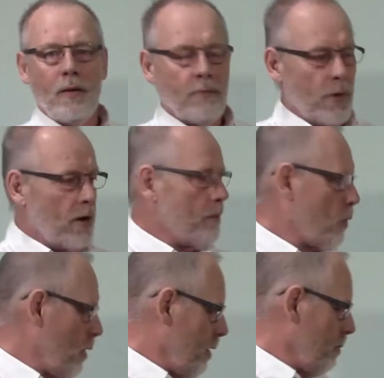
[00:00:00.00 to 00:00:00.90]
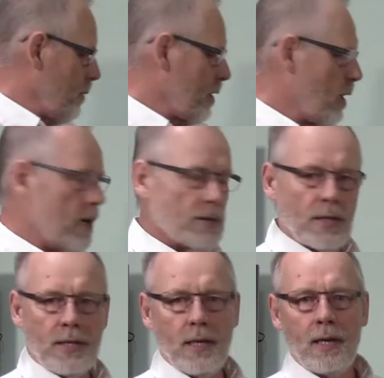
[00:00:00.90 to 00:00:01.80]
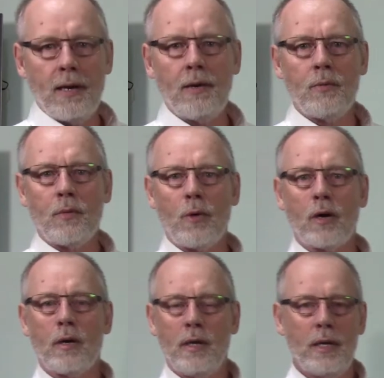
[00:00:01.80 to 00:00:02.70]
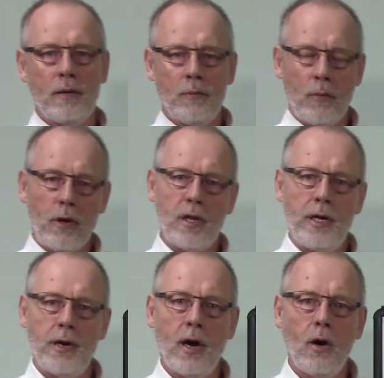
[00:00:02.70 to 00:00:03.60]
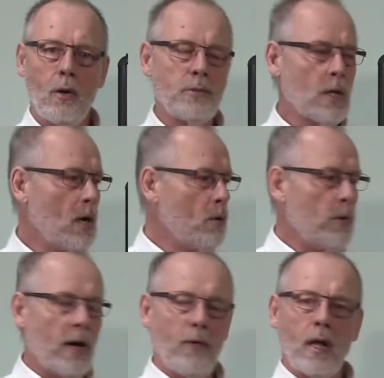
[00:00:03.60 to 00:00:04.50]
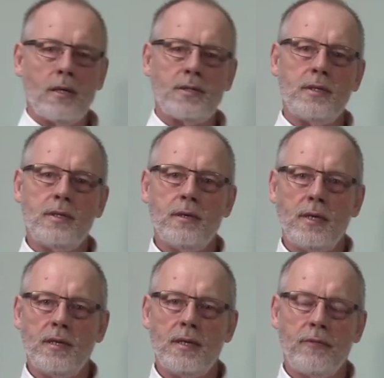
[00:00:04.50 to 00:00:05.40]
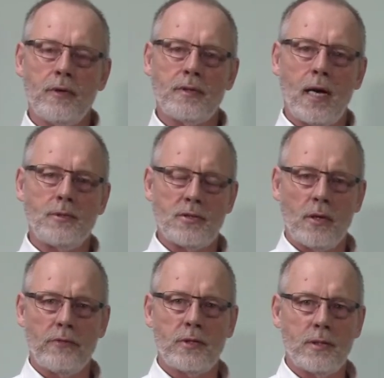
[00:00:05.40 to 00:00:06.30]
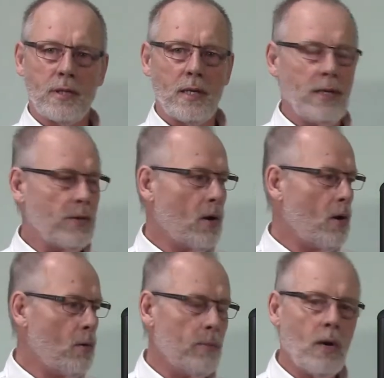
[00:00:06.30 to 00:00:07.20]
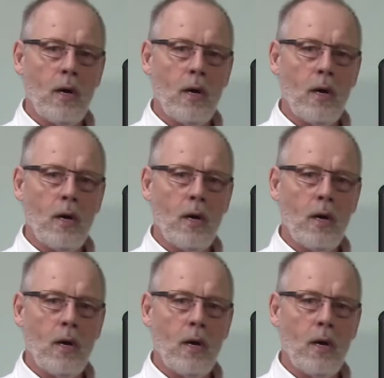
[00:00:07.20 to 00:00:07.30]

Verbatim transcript: Very important because again, when we're, when we're cleaning homes, we have all this, the different types of surfaces in the home.